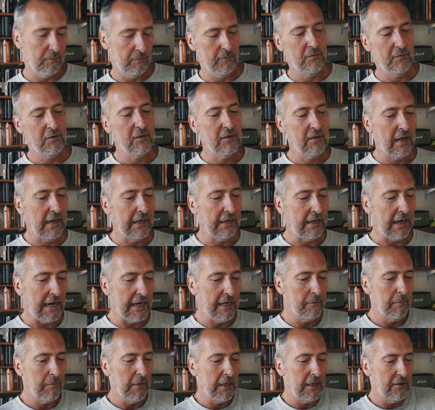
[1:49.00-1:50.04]
take
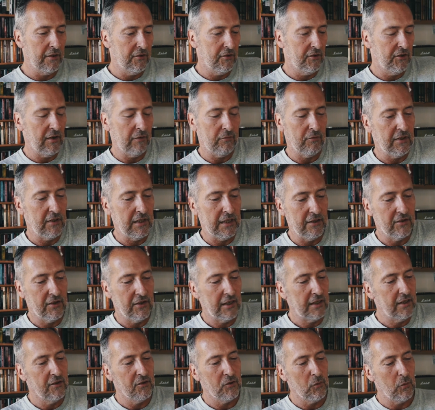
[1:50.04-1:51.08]
eight minutes, 17
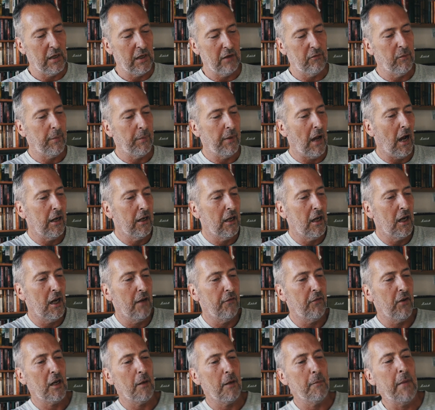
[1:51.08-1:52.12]
seconds or whatever. But I don't know
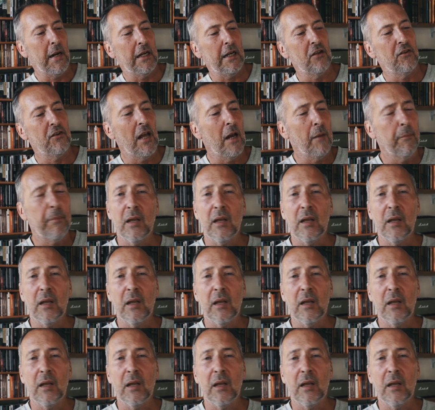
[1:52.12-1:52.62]
if I can manage that.